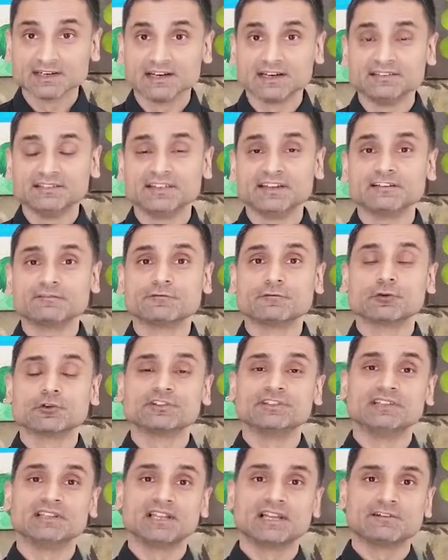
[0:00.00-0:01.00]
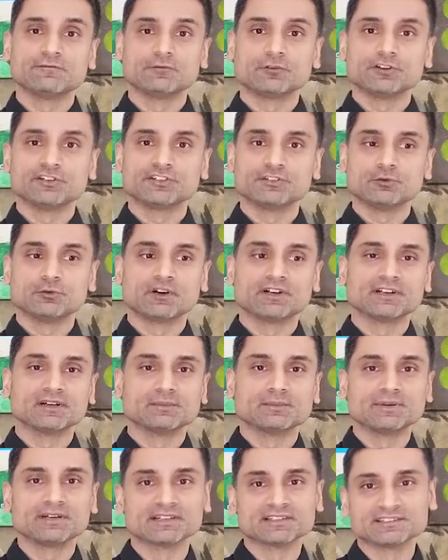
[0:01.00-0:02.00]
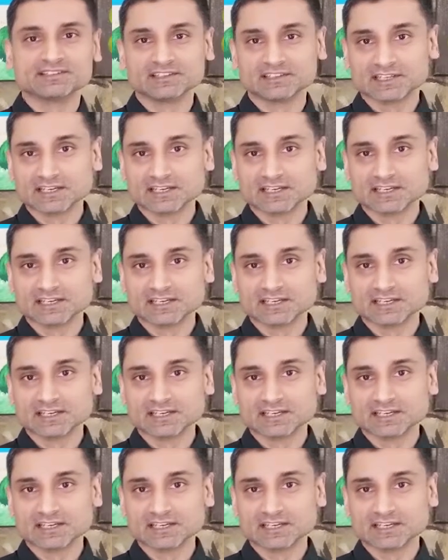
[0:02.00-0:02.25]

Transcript: And then for the leverage, you want to pick the